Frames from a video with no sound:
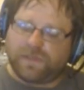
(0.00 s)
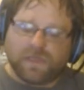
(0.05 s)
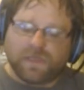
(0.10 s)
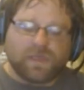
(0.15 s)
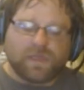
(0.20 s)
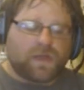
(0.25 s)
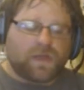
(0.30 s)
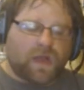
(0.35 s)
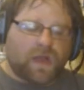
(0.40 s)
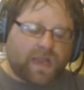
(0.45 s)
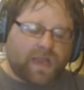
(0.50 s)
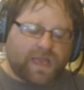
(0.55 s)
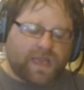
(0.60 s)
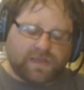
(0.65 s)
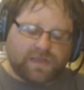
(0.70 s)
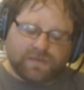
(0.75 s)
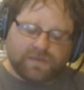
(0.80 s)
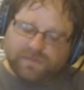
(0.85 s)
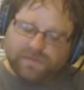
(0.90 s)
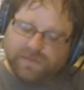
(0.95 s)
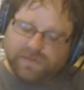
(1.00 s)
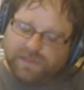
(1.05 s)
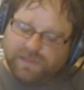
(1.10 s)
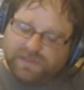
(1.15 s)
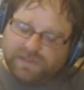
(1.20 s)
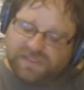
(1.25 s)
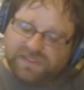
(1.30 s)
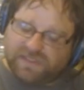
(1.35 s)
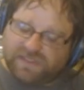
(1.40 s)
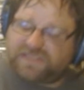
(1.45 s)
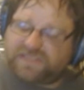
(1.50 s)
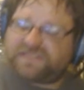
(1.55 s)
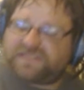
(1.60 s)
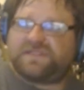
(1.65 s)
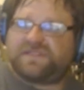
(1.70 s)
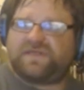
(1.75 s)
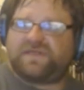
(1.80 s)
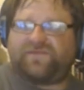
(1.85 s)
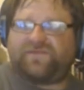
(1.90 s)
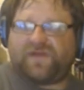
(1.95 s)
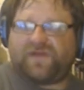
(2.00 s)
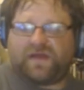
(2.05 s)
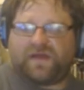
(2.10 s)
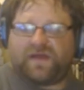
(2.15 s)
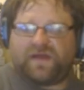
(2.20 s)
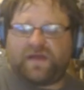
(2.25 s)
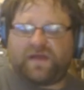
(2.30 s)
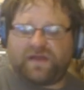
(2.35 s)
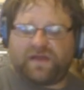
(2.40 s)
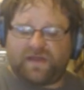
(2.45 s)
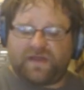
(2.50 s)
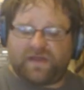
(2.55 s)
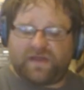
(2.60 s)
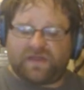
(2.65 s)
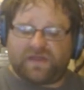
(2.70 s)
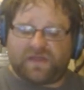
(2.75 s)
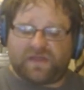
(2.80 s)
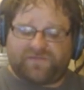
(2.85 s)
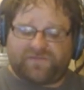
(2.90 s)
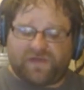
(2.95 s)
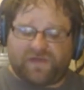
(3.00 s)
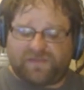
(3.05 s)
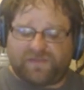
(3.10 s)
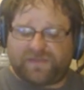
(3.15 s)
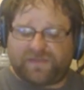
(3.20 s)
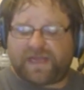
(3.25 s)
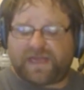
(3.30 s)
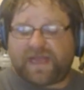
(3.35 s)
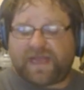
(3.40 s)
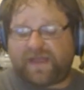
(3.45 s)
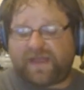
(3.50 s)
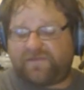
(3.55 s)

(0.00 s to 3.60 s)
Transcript: Okay, so this is the film that I